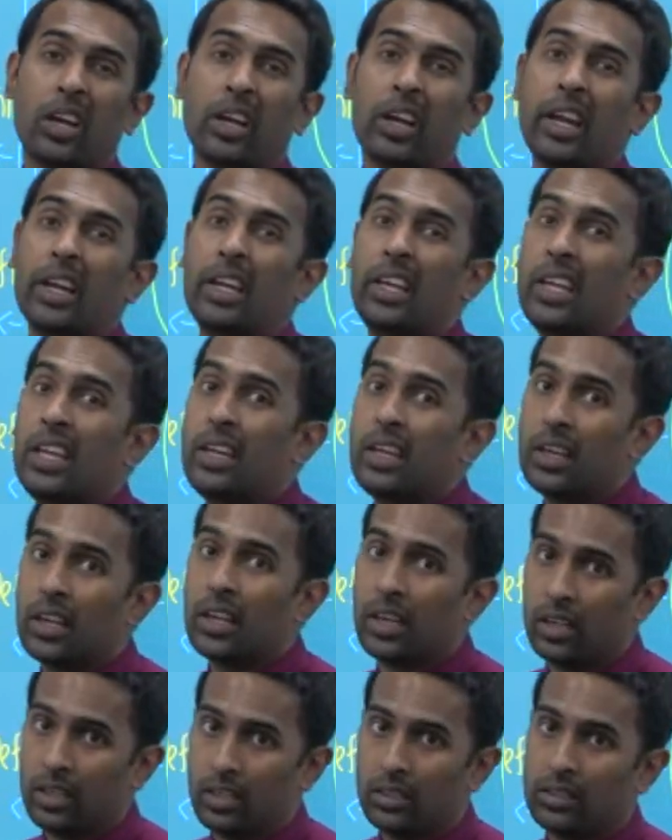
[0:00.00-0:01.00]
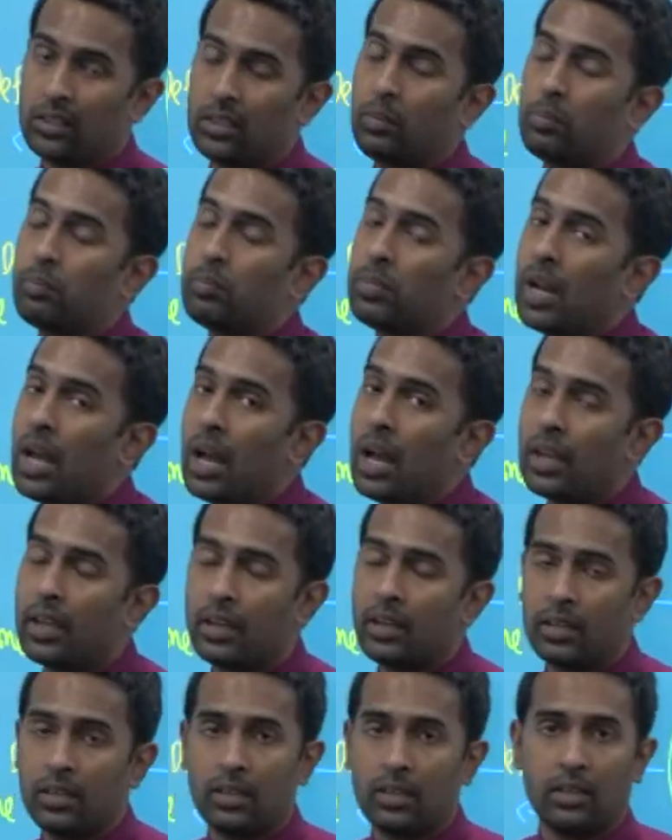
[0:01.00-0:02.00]
creditor,
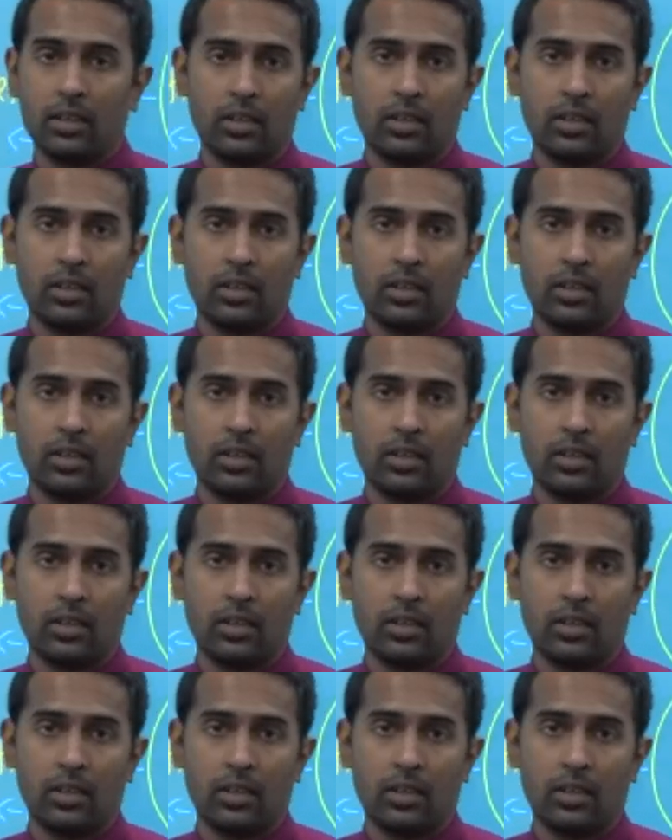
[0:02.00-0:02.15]
supplier.